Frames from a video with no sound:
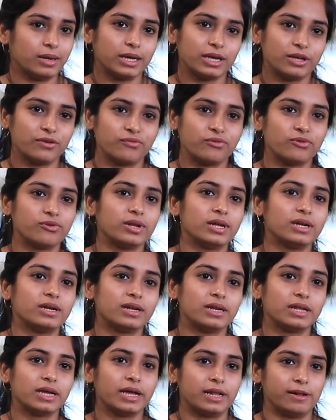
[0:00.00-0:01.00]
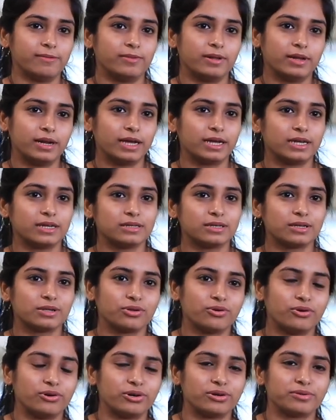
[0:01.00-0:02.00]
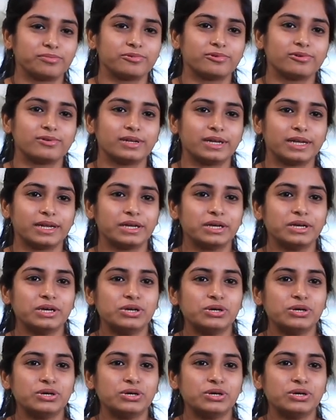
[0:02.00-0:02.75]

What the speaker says: like, if you need any help, then I can just contribute there.